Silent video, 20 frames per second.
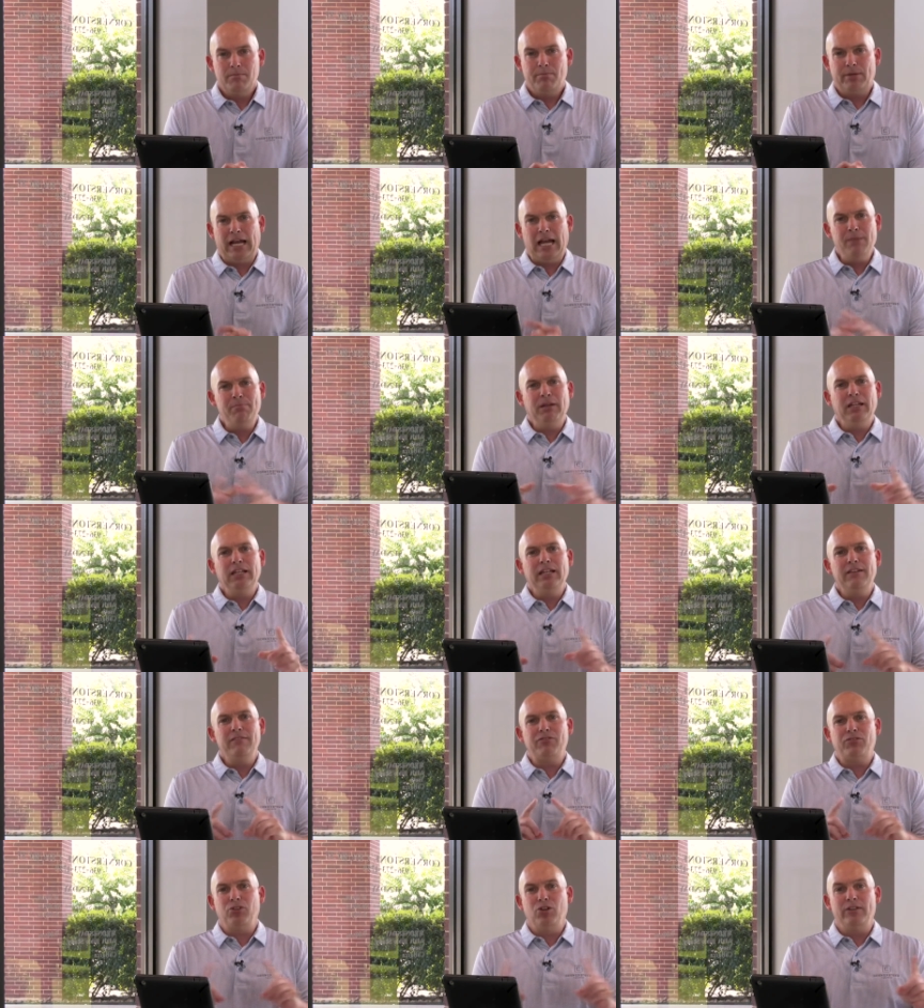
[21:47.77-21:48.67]
But I
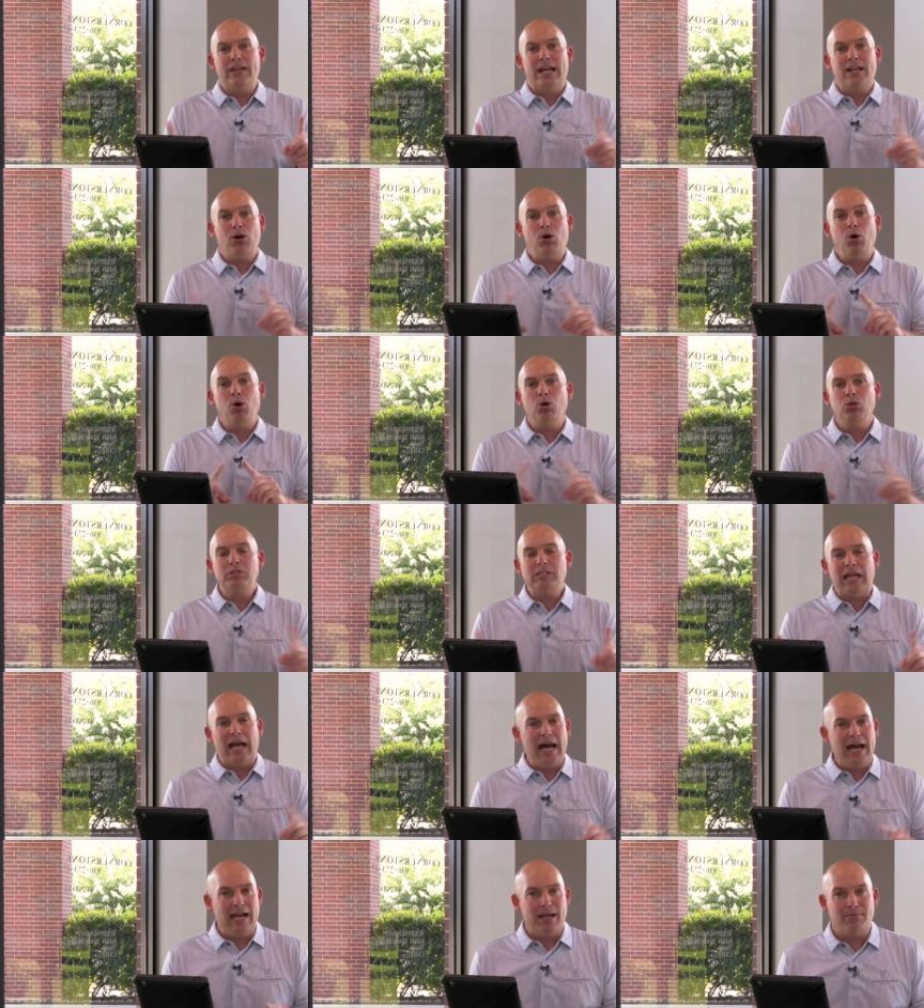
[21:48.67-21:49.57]
believe through that whole
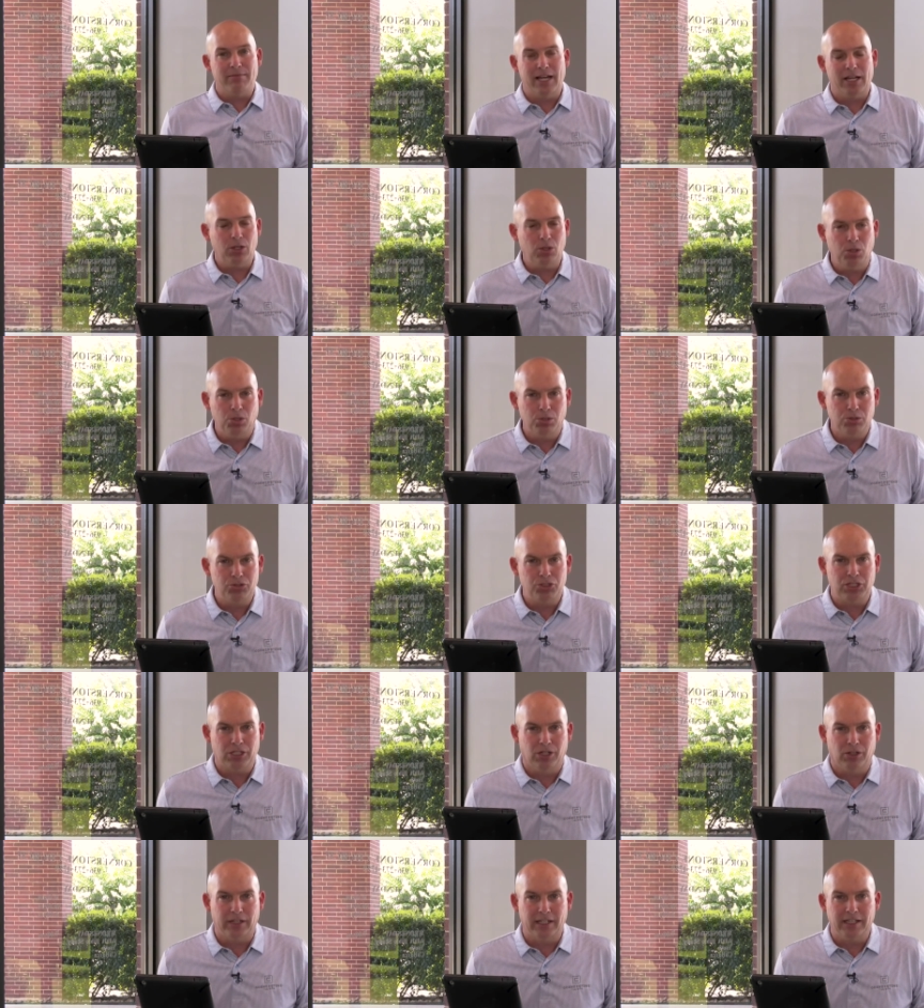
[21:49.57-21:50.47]
time, that whole
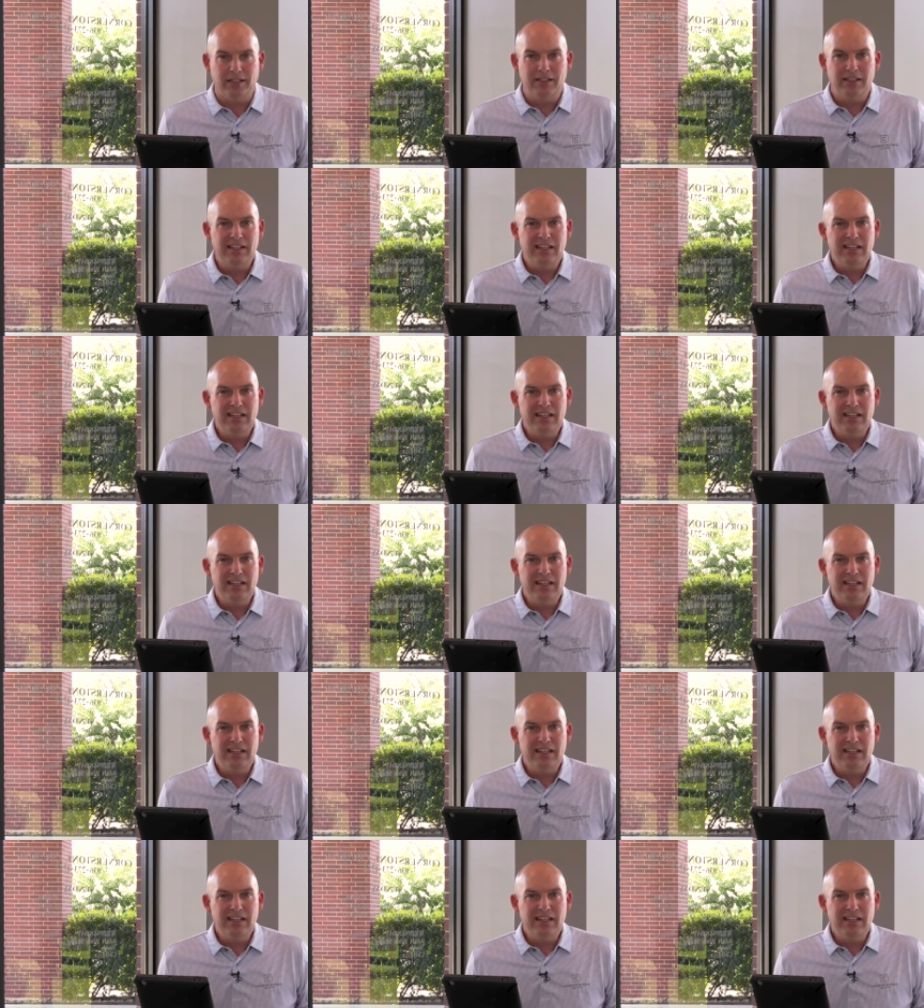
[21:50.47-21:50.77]
journey,